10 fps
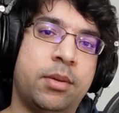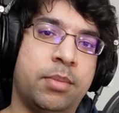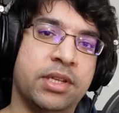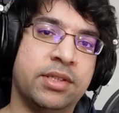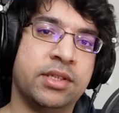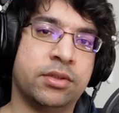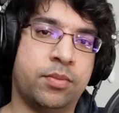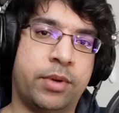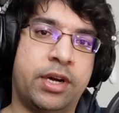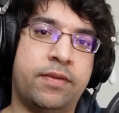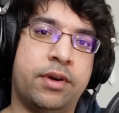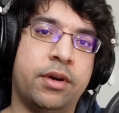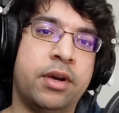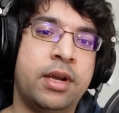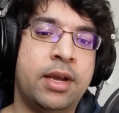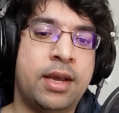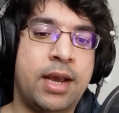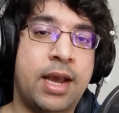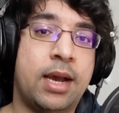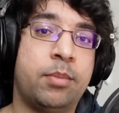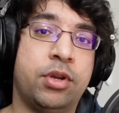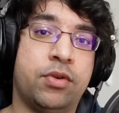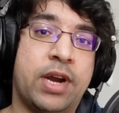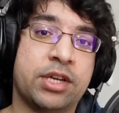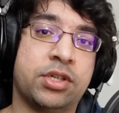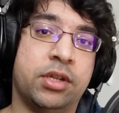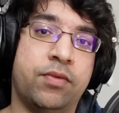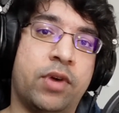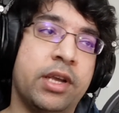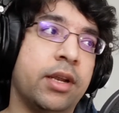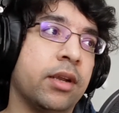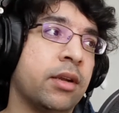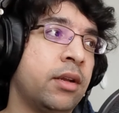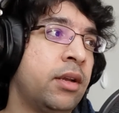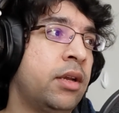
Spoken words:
Your business is whatever app you're actually writing.